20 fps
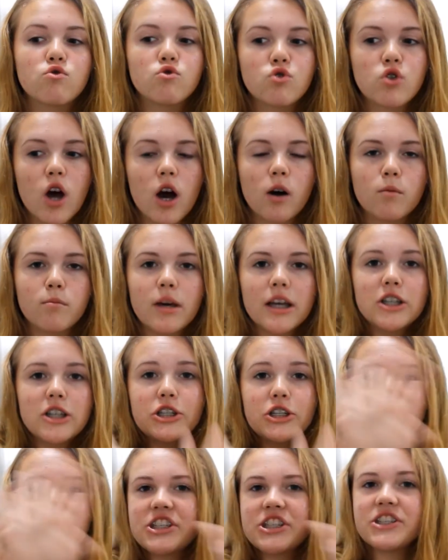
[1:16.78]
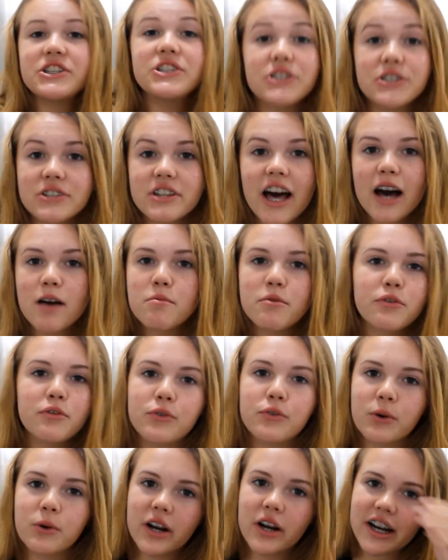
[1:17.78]
So make sure you do that
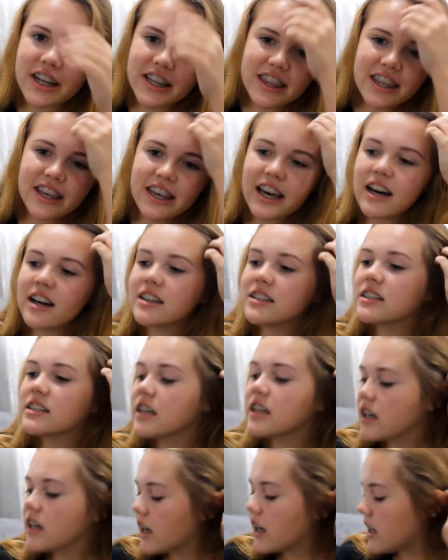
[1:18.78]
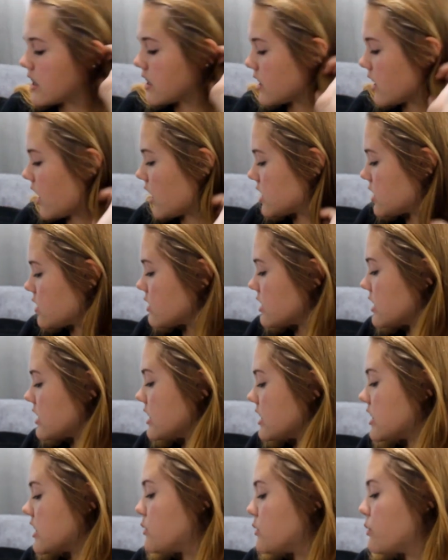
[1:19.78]
before anything else. And then also
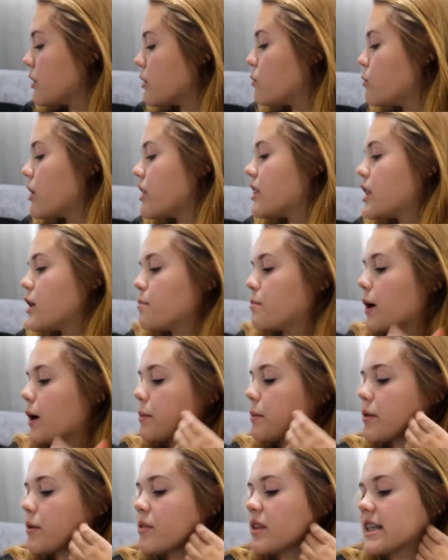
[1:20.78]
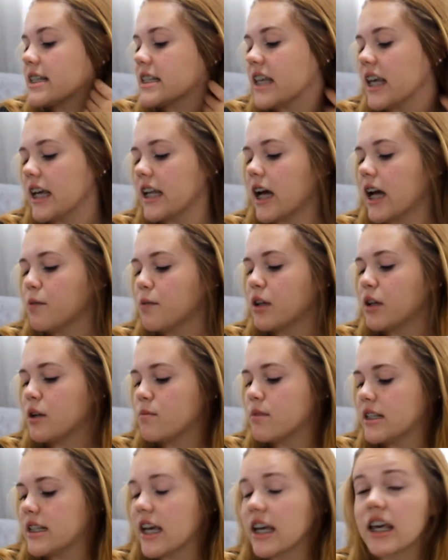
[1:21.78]
continuing with the prepping the skin, I'm going
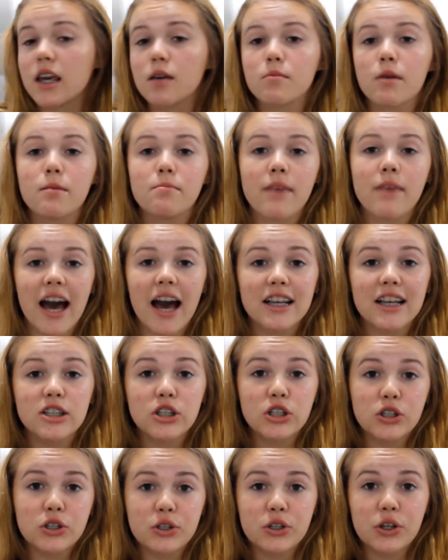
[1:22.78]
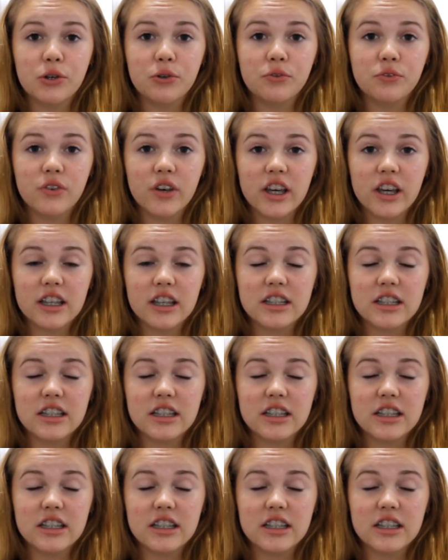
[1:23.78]
to be taking my MAC Studio Fix,